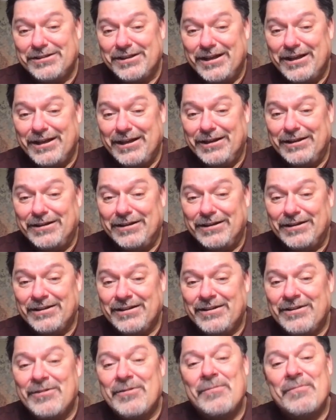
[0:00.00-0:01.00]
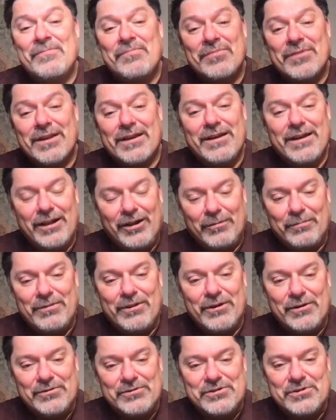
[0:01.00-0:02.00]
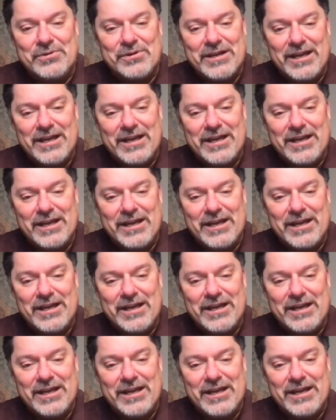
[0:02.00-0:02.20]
And help those who